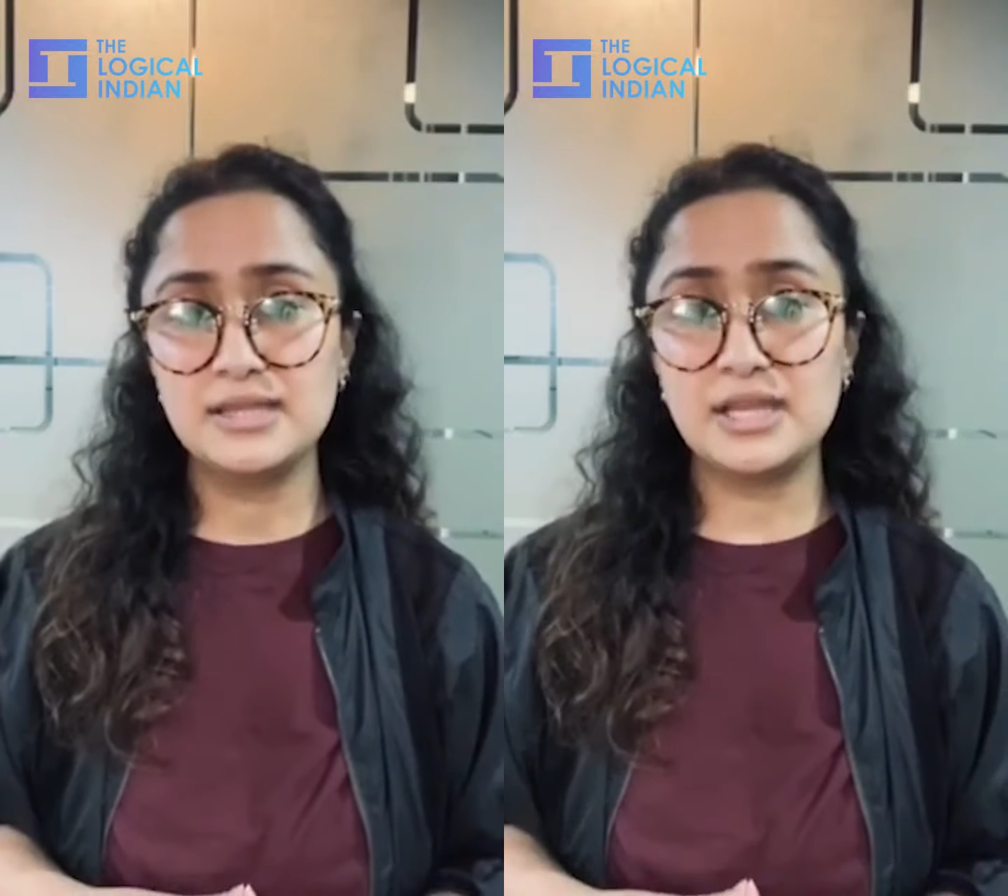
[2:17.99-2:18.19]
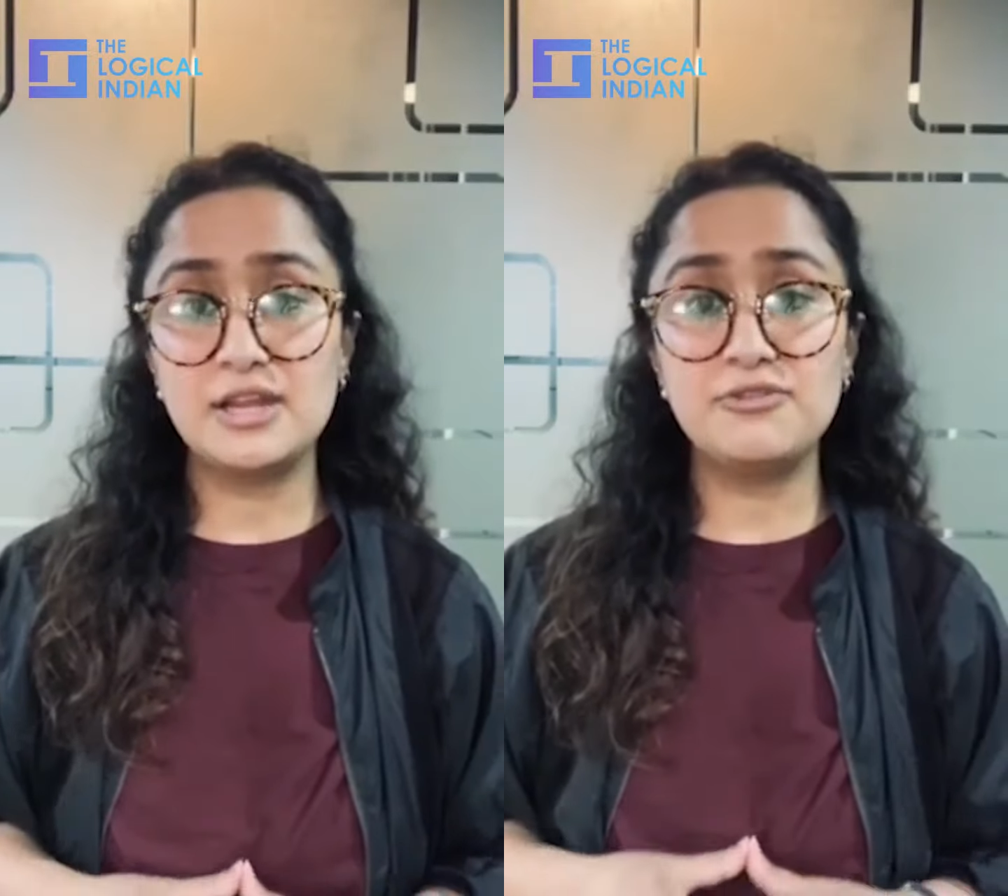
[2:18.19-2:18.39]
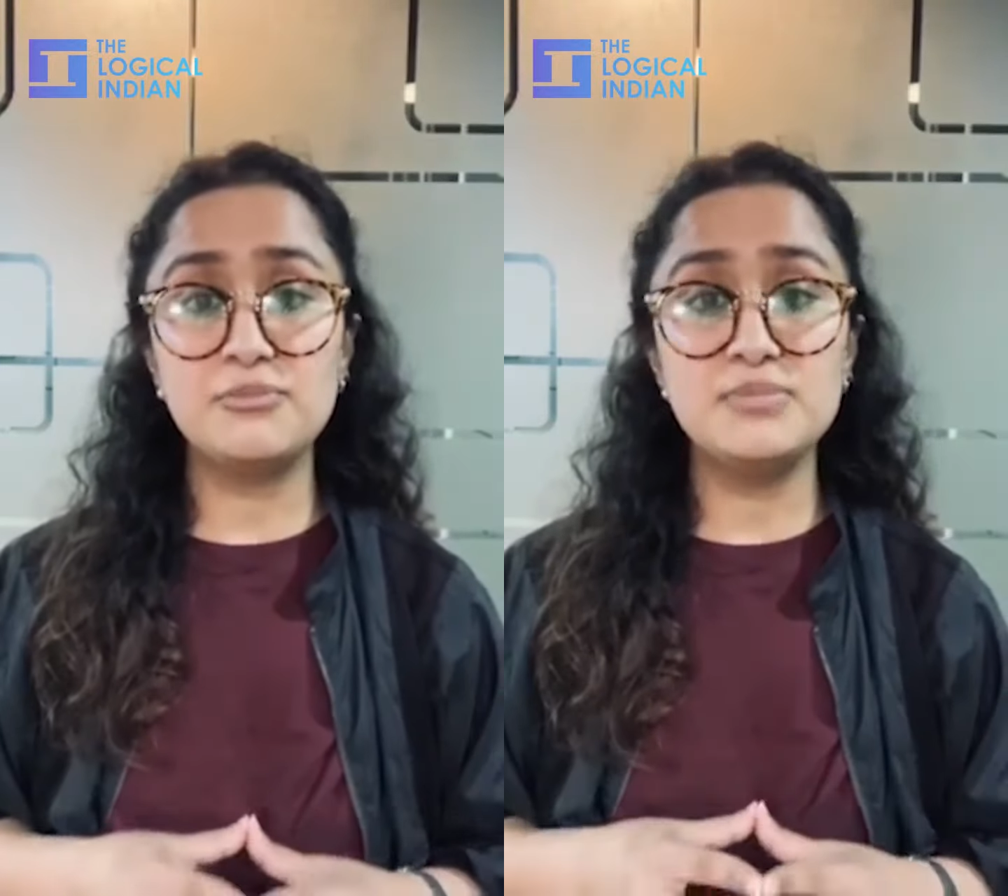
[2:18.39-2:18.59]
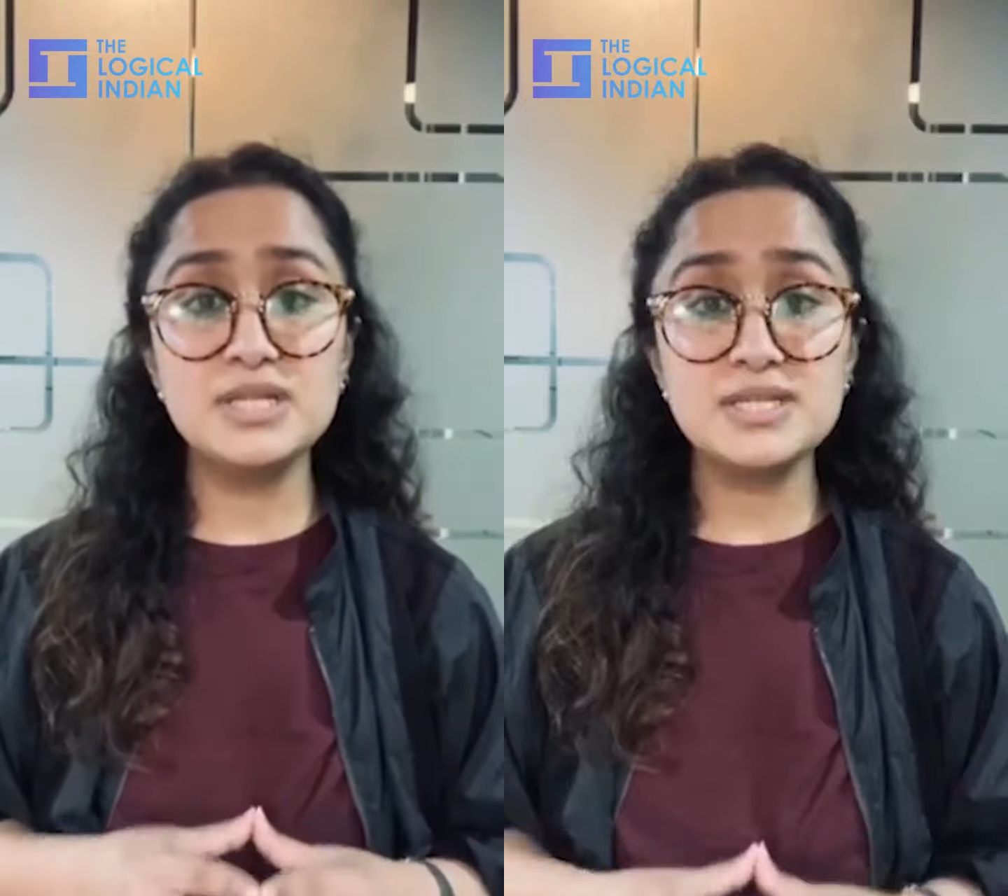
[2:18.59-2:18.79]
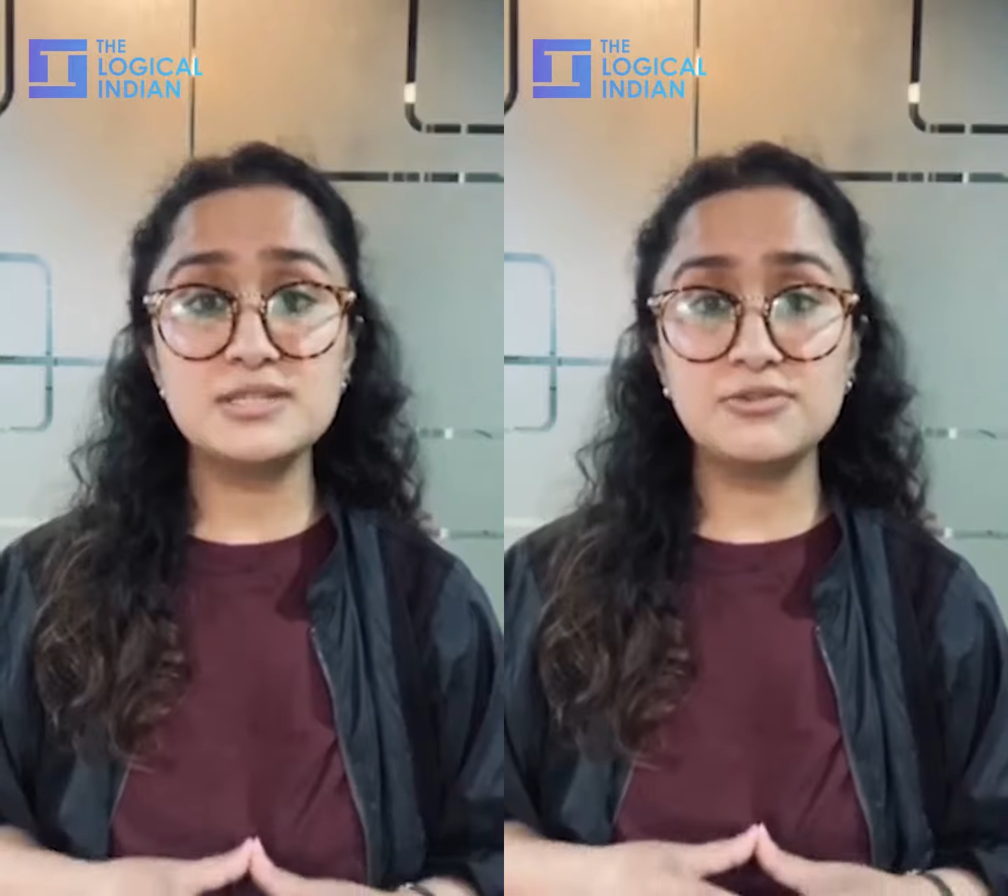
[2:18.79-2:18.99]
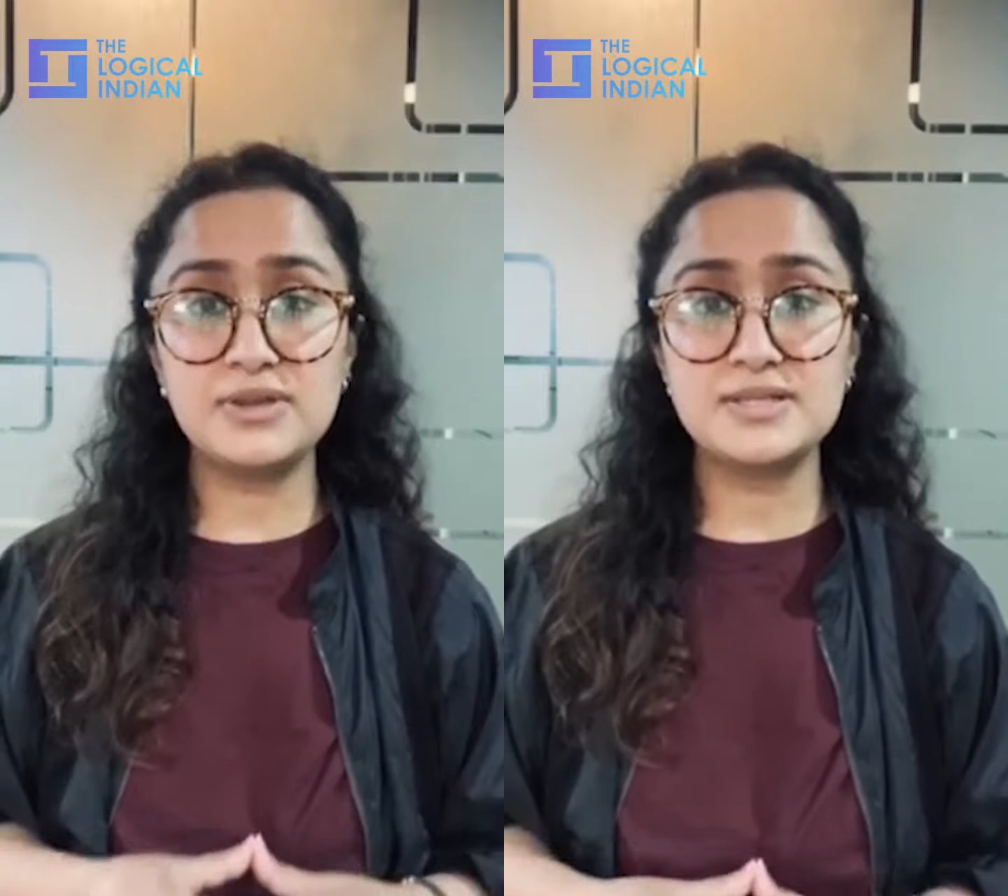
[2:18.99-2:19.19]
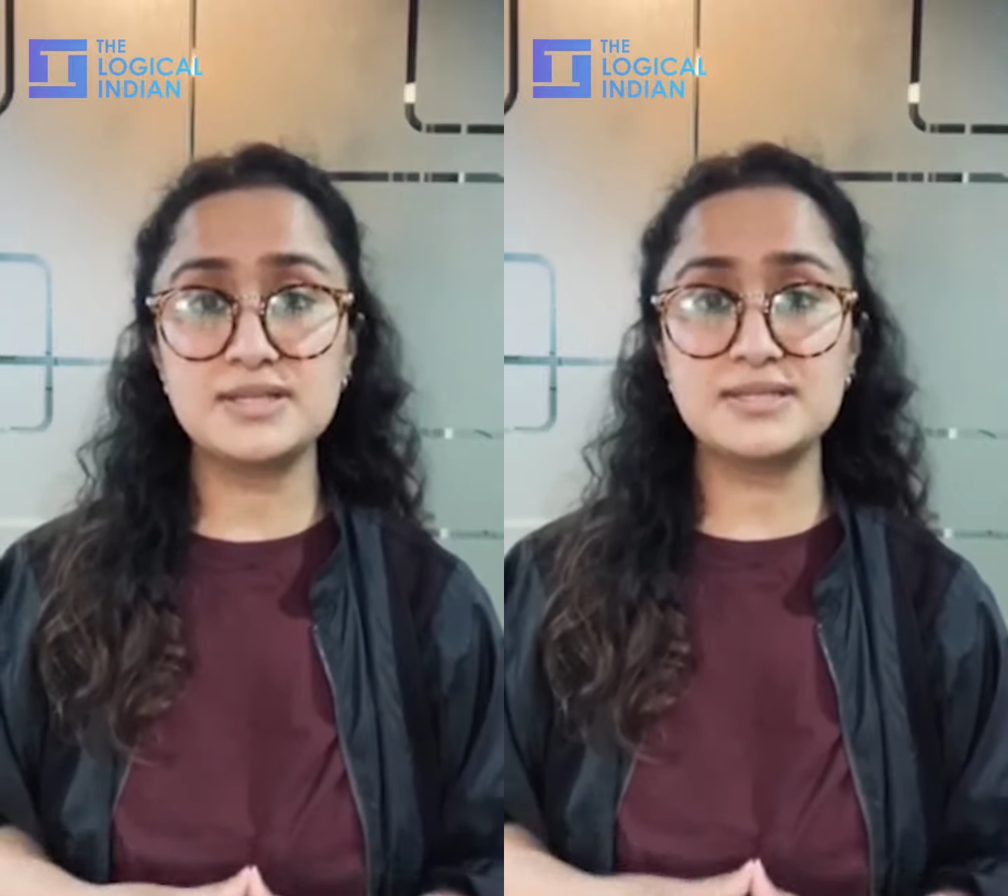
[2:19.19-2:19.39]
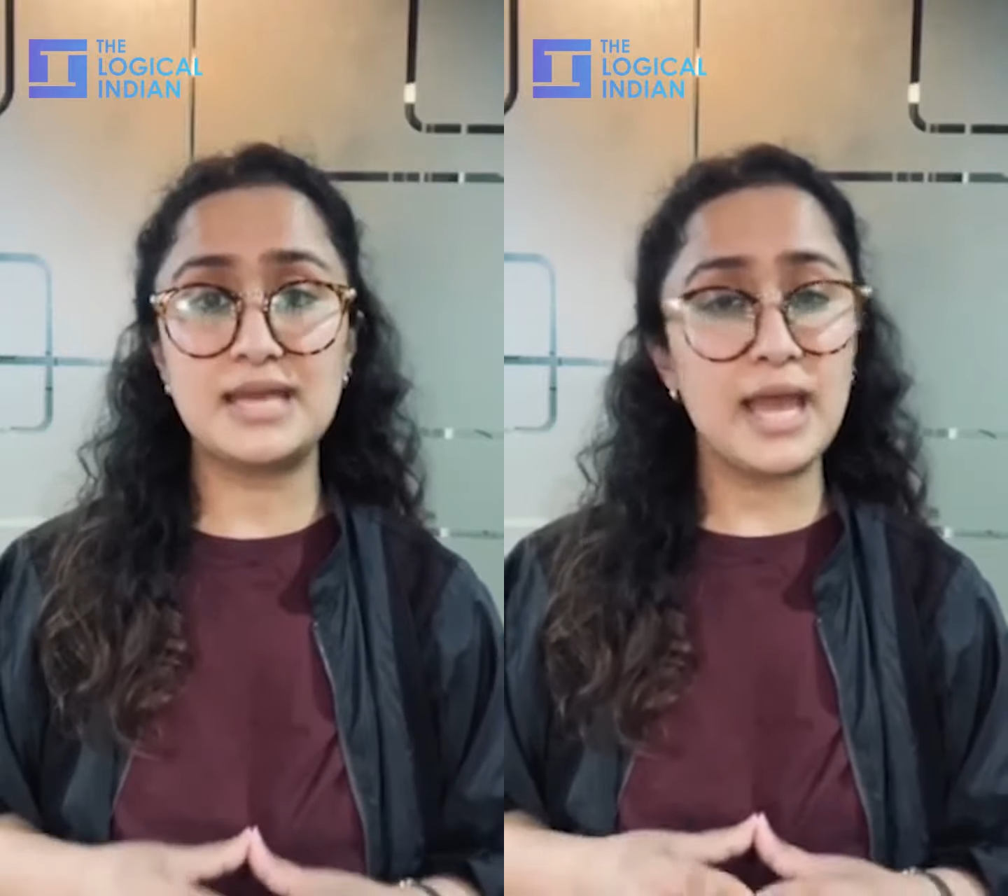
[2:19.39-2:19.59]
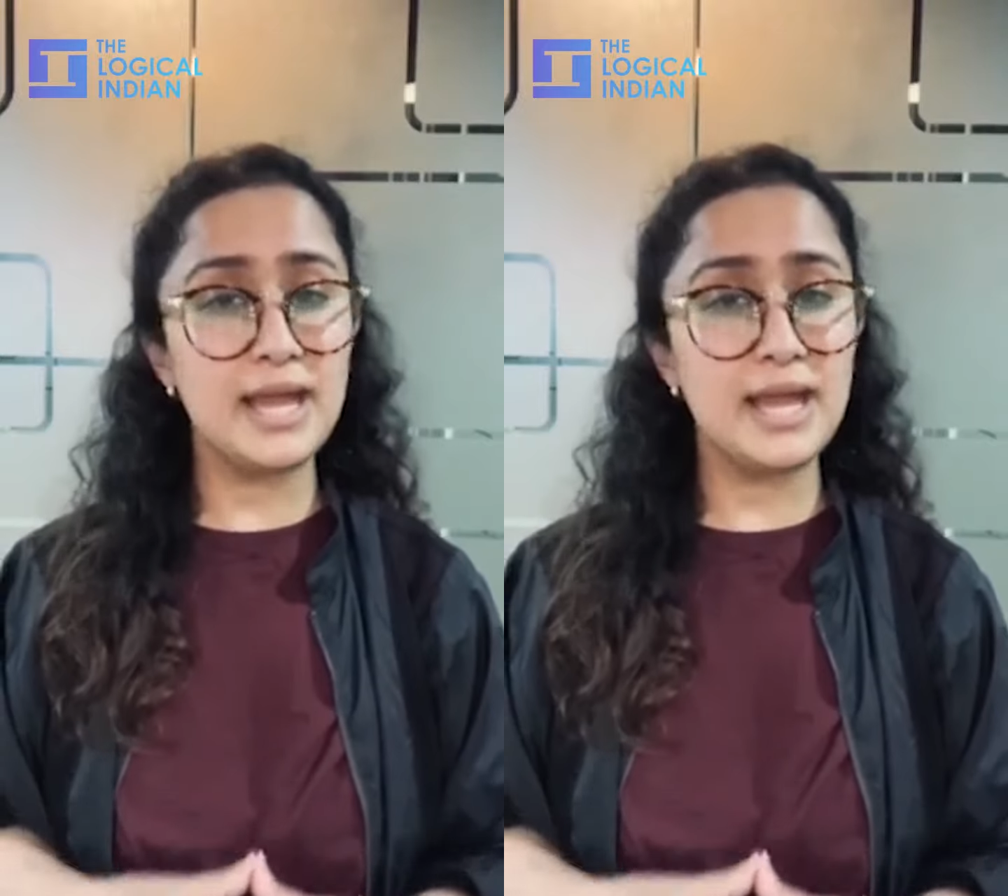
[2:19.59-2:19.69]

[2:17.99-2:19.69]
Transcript: that if a minister faces